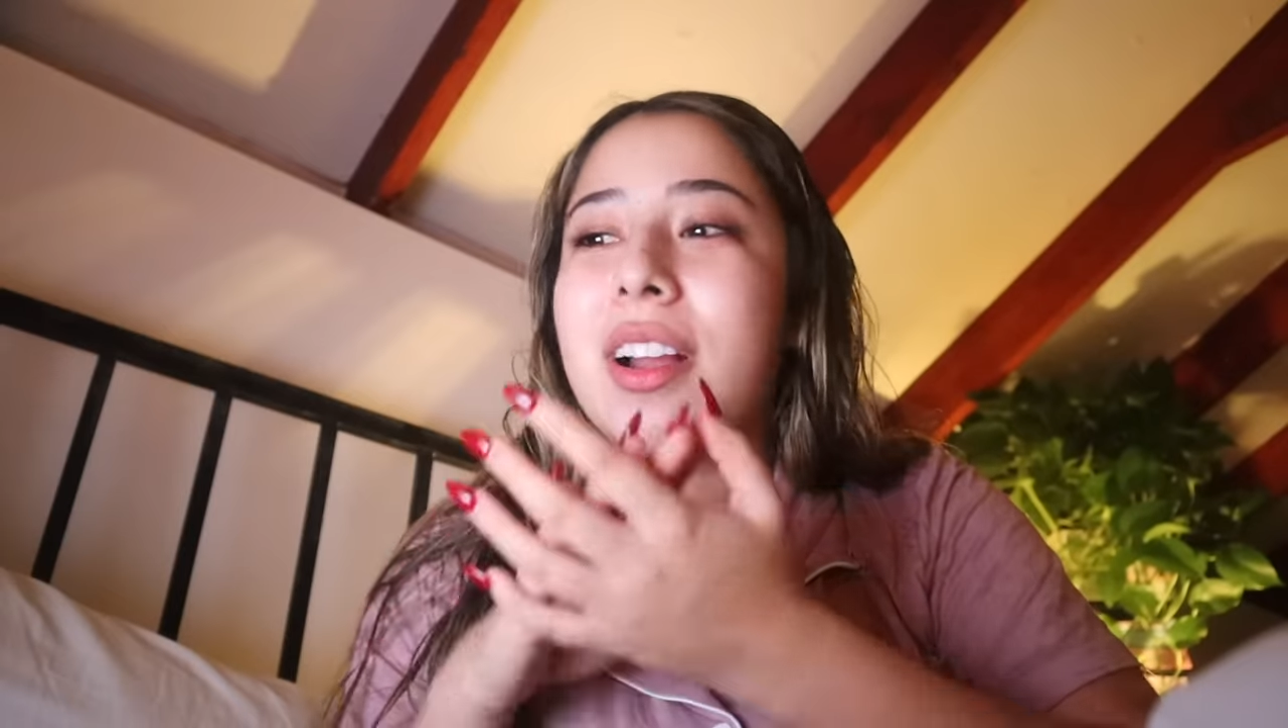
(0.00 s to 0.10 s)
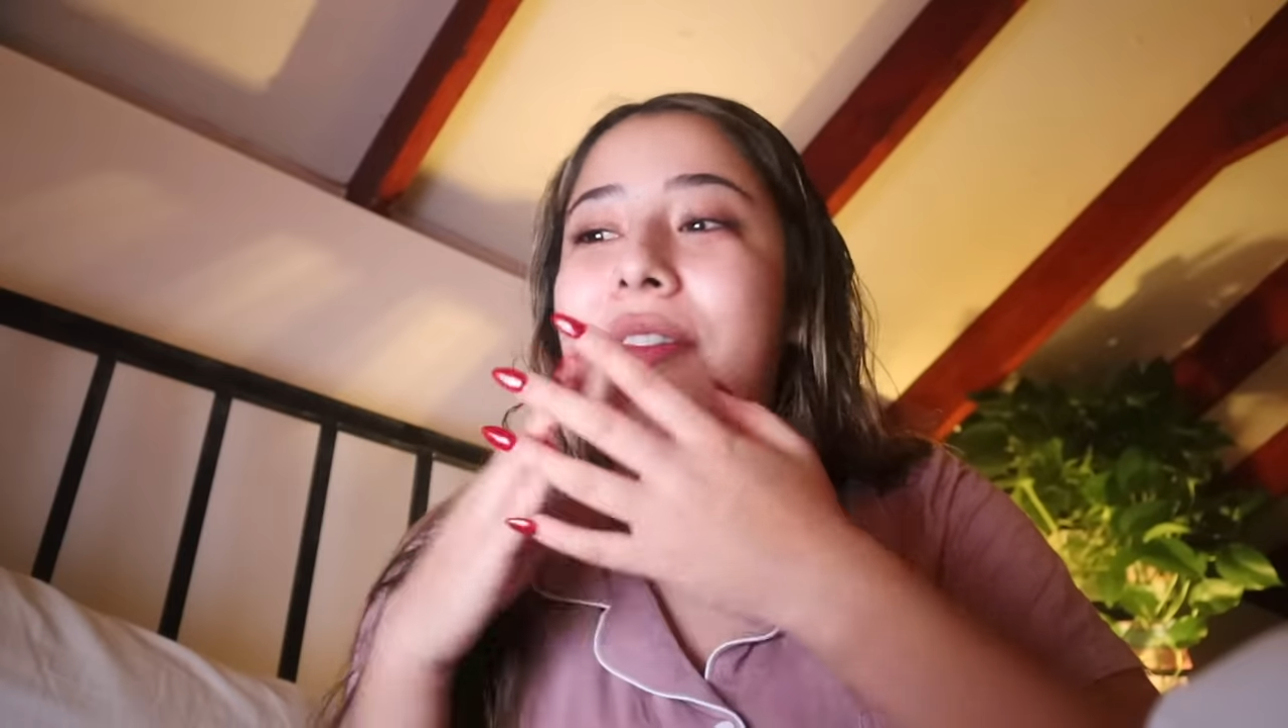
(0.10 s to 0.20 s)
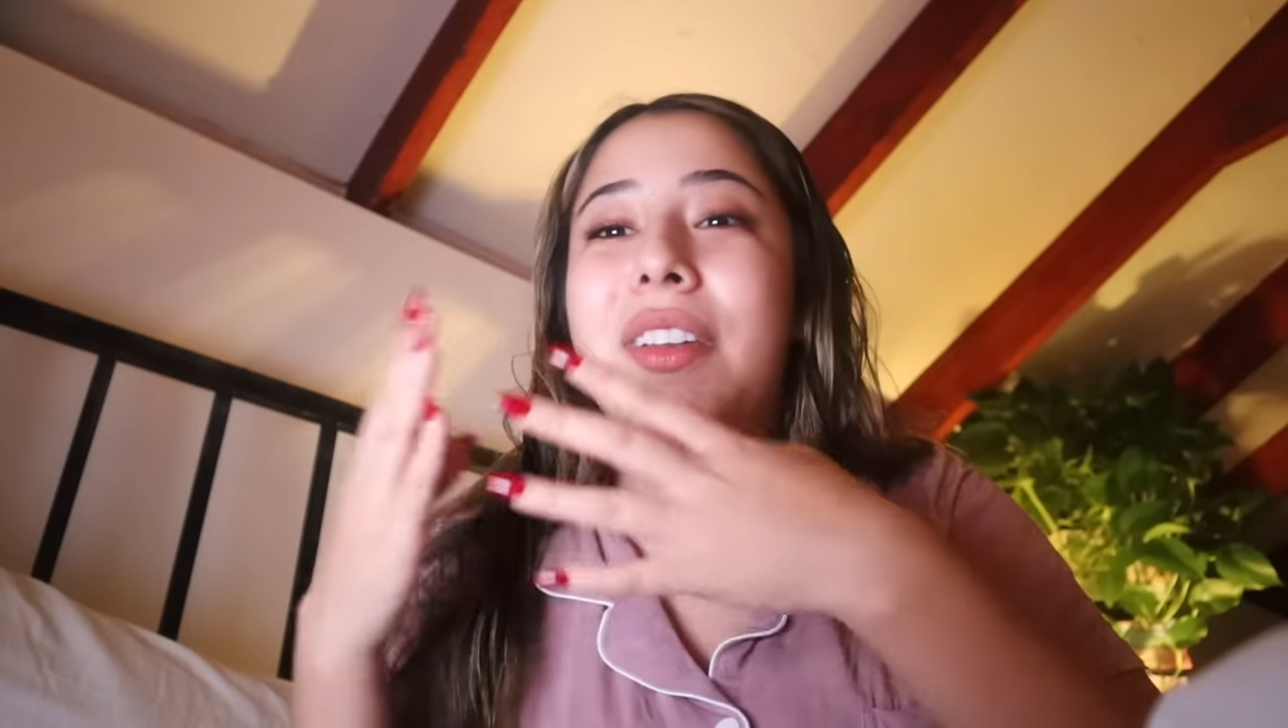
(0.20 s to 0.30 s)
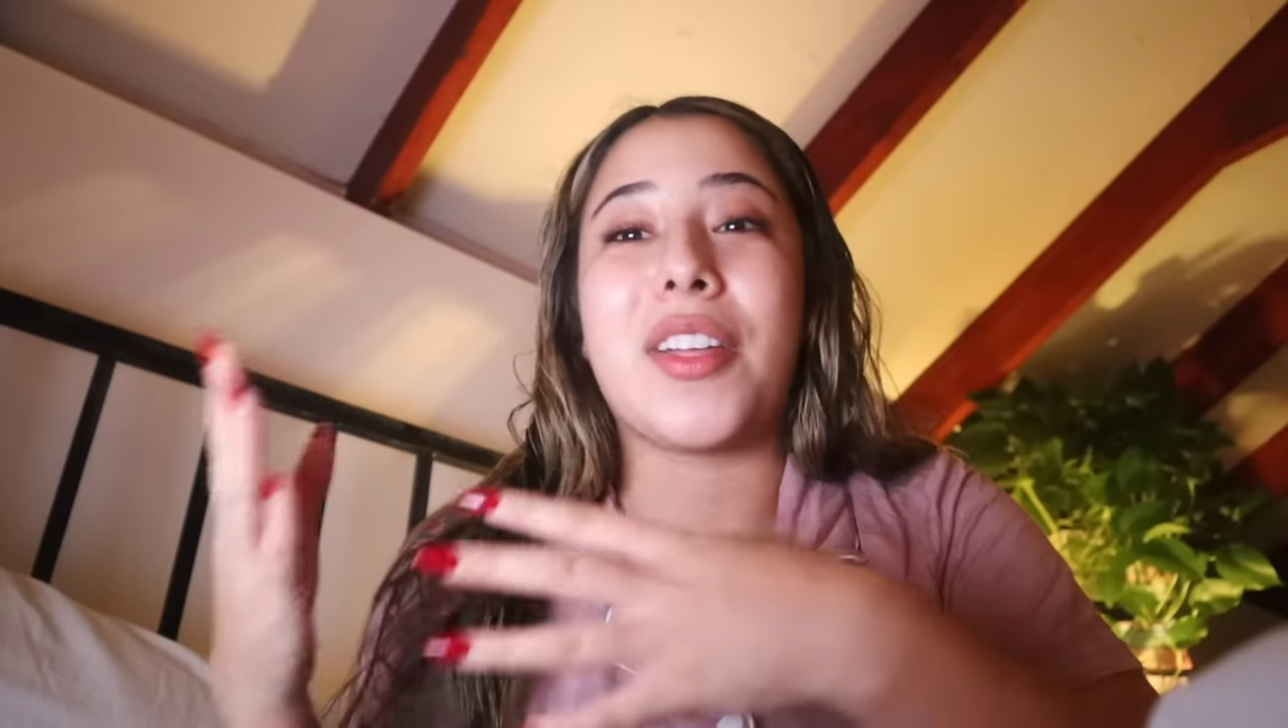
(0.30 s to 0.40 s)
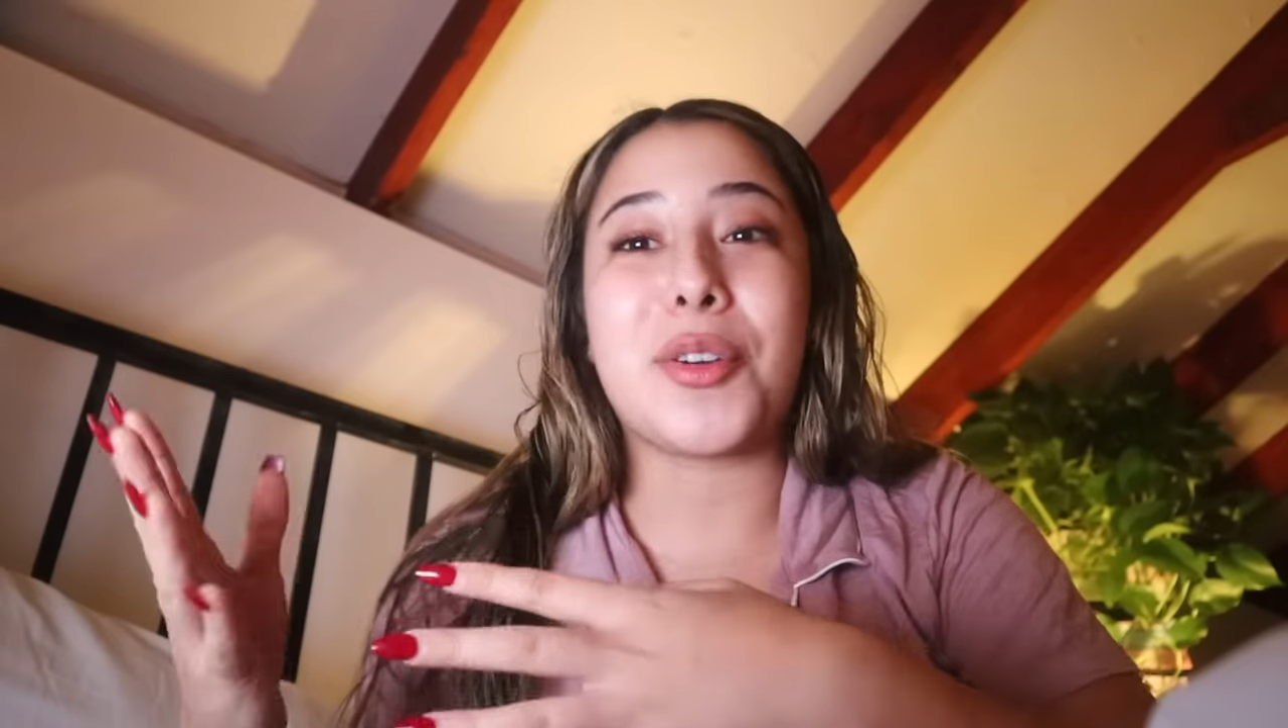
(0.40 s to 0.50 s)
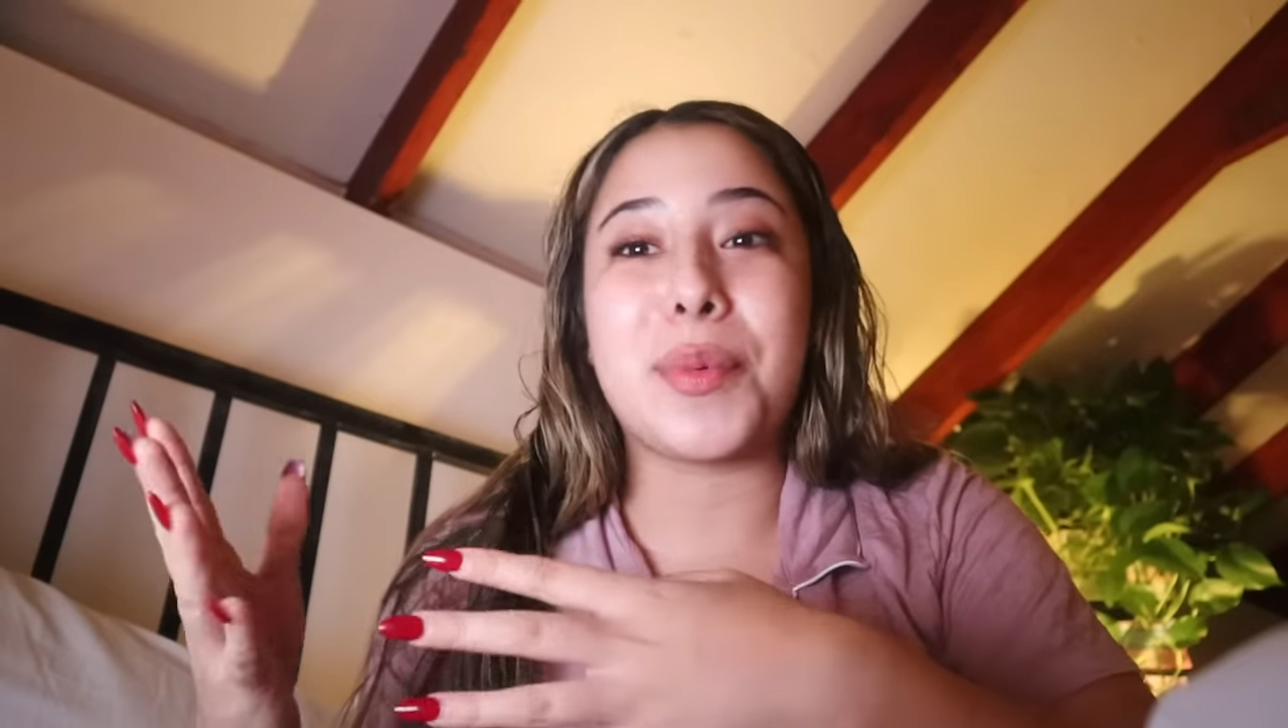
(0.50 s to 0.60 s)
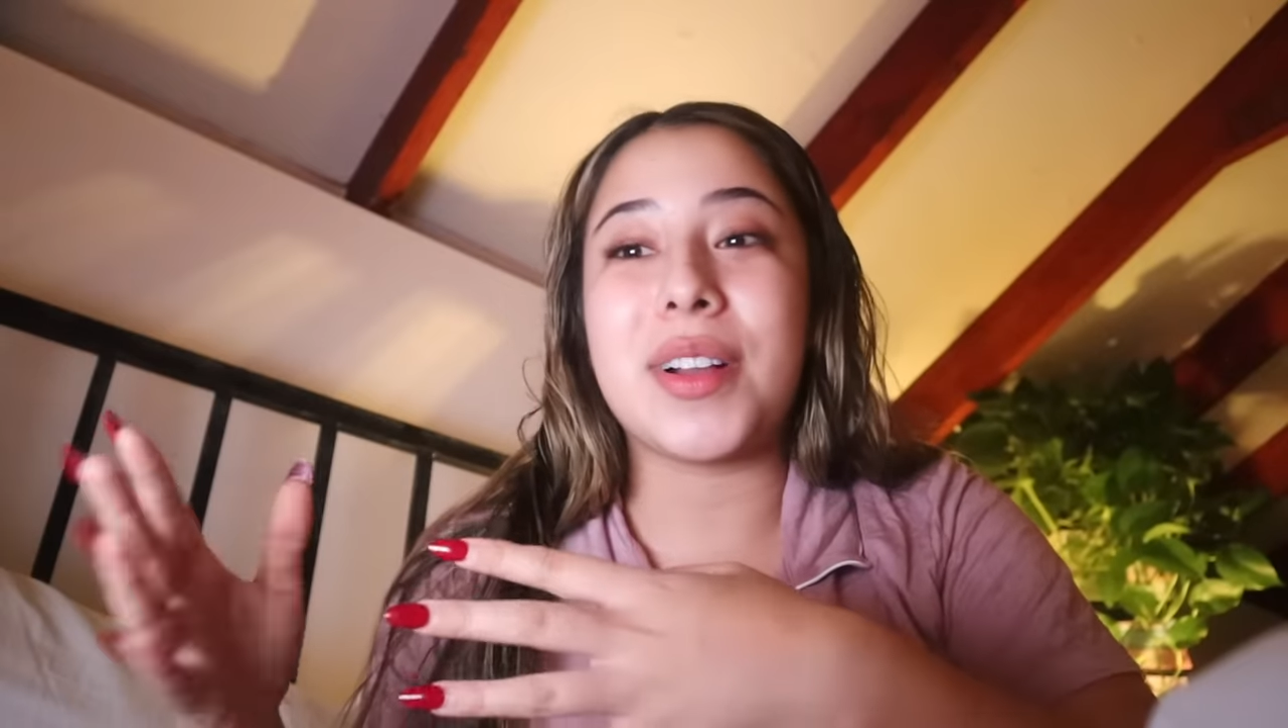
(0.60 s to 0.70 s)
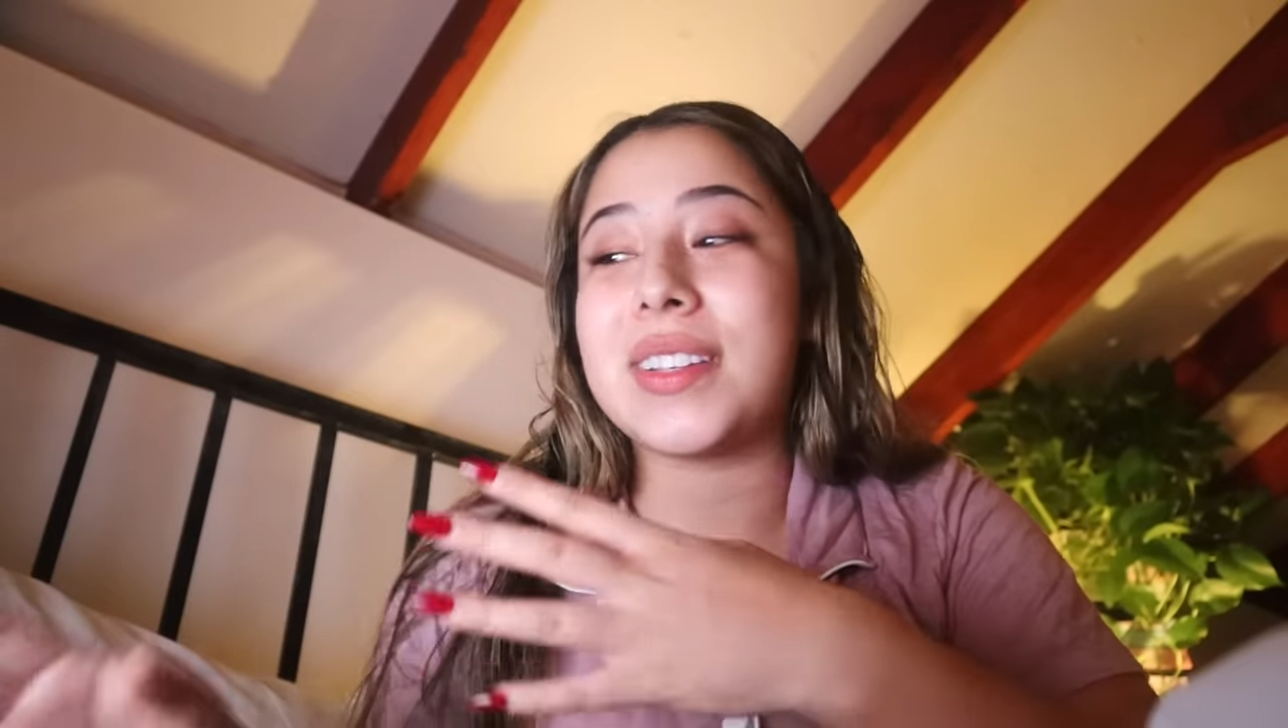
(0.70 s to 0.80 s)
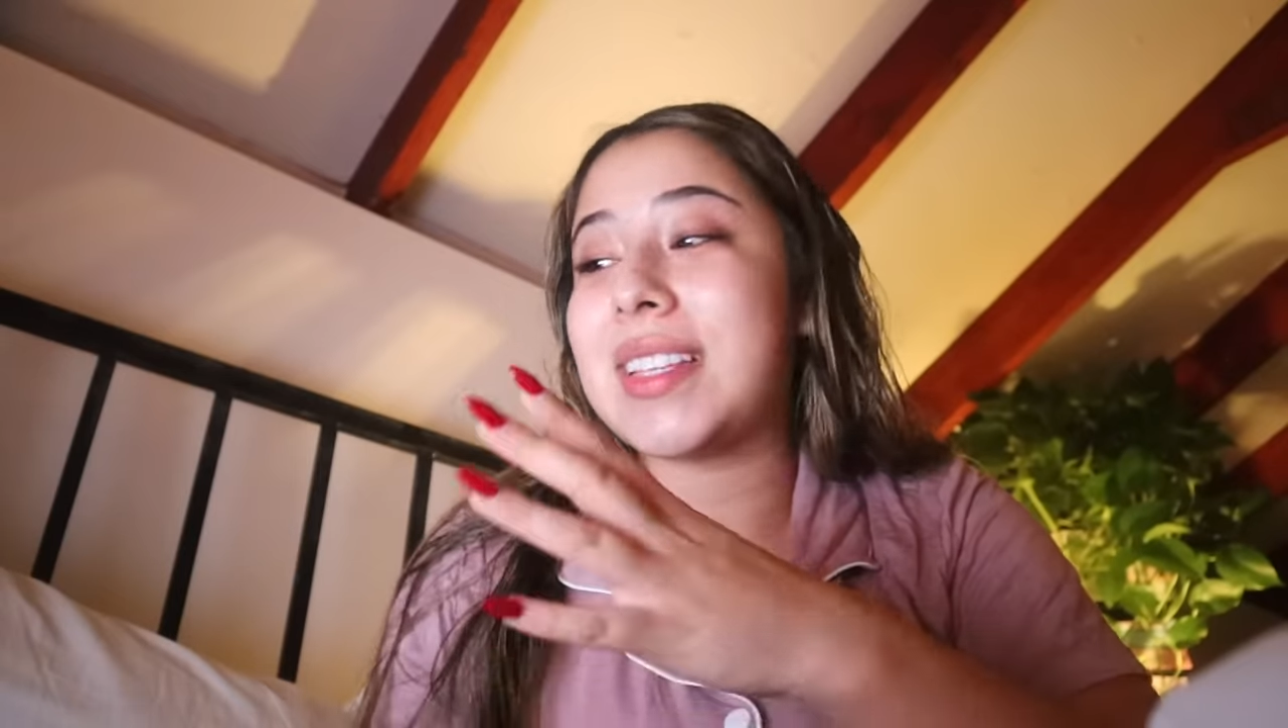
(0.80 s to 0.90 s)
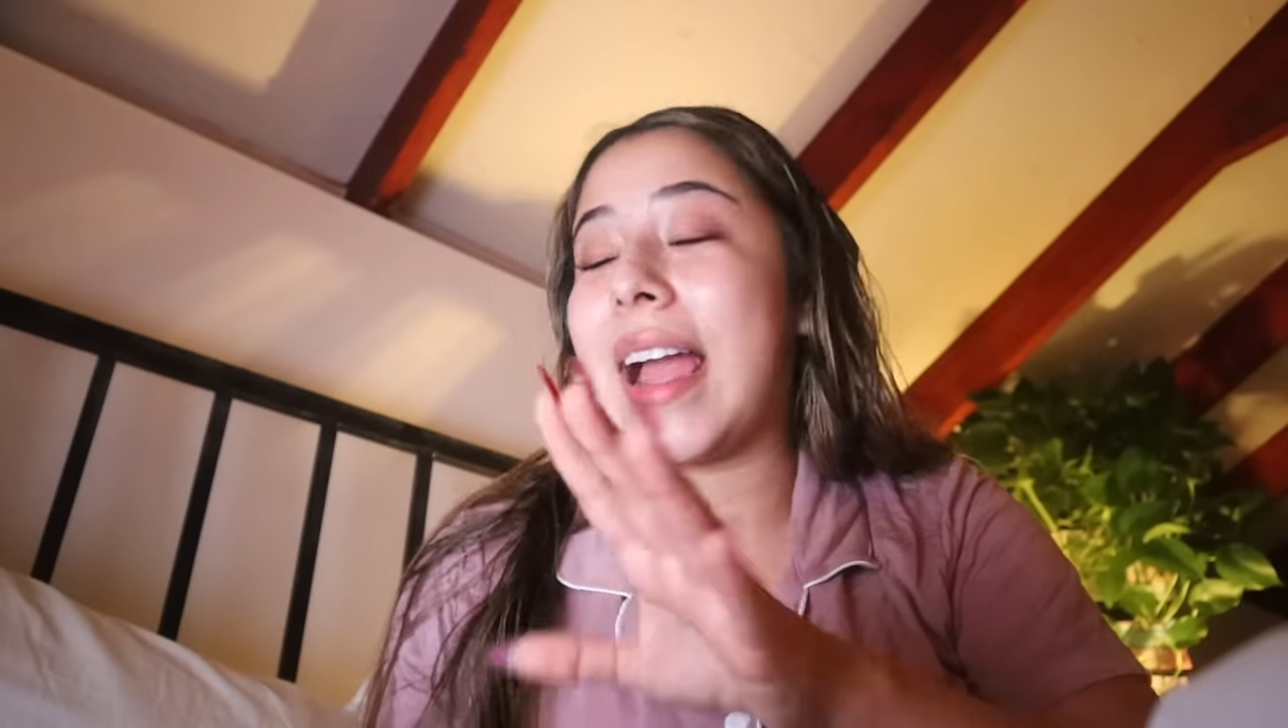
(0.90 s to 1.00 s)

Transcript: of another book because